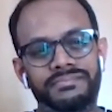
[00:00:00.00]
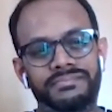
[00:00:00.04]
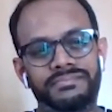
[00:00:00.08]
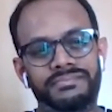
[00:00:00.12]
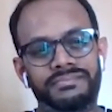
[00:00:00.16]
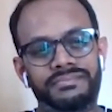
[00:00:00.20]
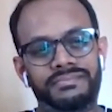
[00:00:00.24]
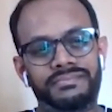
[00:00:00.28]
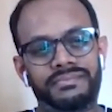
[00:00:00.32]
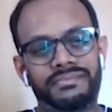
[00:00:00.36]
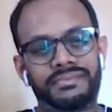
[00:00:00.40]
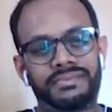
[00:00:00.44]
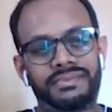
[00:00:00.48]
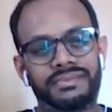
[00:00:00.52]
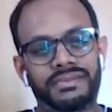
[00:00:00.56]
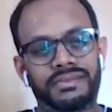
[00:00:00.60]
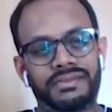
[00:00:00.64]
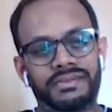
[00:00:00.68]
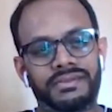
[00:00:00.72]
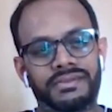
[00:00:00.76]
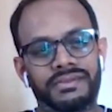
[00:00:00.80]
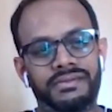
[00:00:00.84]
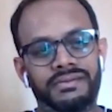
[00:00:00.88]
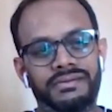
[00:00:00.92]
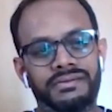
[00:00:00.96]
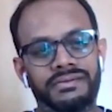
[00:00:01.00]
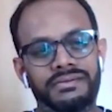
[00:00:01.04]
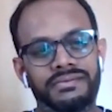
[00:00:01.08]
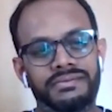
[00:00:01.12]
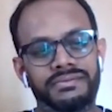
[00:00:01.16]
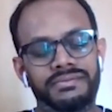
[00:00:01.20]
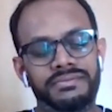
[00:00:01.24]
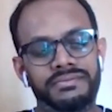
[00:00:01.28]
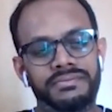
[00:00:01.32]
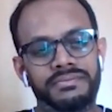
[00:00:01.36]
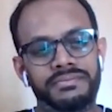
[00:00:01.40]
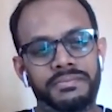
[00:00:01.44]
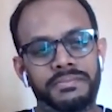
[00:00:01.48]

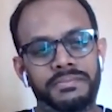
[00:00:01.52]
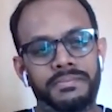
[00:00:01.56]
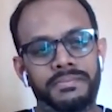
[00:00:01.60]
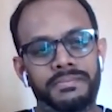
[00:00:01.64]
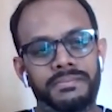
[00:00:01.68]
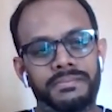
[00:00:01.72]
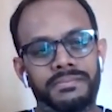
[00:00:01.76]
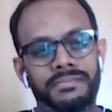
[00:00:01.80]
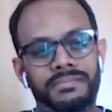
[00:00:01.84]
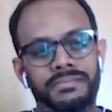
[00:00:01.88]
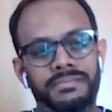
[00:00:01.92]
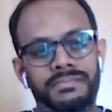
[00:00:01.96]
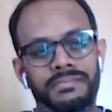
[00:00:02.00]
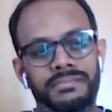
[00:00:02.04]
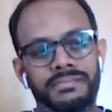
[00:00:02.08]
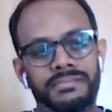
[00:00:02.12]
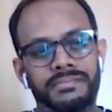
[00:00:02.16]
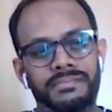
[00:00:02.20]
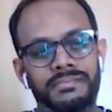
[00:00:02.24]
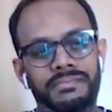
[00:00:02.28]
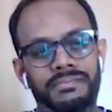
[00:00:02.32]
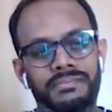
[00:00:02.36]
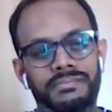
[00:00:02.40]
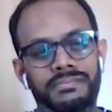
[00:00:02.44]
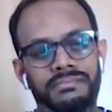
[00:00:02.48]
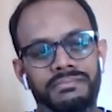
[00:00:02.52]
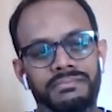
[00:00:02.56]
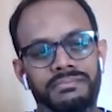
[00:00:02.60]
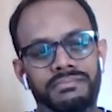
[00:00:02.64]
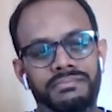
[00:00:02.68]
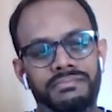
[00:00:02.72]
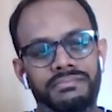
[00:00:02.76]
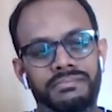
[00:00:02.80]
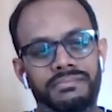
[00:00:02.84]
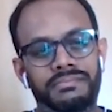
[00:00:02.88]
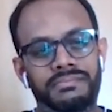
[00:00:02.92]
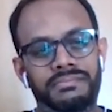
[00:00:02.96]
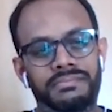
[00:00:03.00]

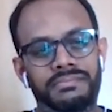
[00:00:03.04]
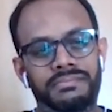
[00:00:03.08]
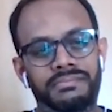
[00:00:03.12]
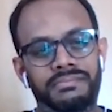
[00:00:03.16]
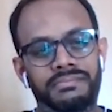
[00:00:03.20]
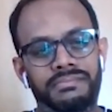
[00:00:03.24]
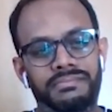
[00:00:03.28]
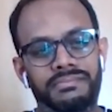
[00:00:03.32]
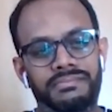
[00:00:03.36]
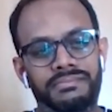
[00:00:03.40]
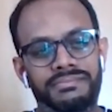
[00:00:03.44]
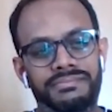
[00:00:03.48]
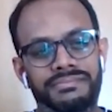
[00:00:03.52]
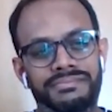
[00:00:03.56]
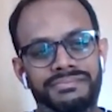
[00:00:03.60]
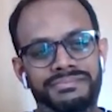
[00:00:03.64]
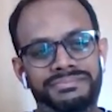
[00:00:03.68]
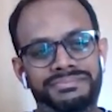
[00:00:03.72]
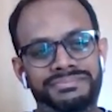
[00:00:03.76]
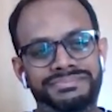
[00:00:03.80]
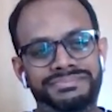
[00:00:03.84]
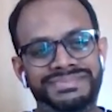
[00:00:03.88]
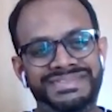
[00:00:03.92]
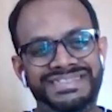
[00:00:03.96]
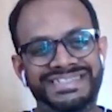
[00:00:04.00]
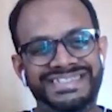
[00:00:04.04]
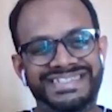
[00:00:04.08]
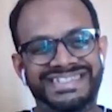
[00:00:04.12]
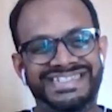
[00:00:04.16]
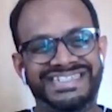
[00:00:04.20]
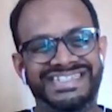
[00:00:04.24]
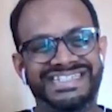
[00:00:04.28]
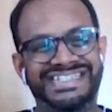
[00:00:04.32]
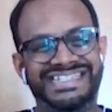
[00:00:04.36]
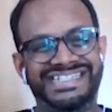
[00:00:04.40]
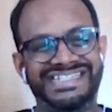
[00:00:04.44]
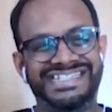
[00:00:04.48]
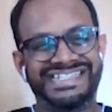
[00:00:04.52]

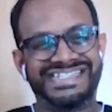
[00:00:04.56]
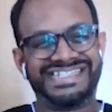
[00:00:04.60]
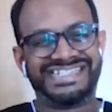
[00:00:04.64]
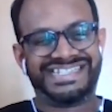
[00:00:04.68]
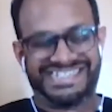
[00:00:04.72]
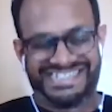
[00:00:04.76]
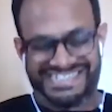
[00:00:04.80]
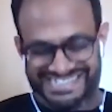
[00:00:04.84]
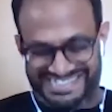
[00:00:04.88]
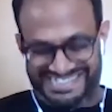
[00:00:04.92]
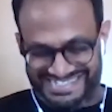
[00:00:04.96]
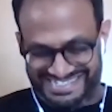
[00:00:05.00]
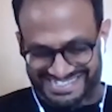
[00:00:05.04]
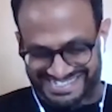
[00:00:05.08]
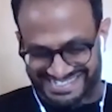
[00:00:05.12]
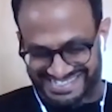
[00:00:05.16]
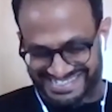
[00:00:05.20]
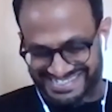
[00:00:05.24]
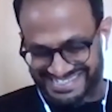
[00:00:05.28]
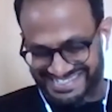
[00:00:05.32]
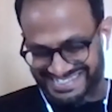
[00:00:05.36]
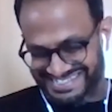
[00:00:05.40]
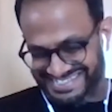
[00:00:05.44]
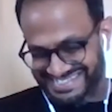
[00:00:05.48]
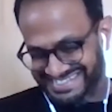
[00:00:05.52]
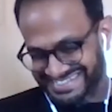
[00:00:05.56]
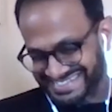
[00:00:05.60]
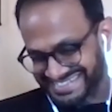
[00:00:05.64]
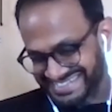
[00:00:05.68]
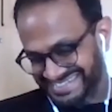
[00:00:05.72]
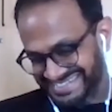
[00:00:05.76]
No words are spoken by the person on screen.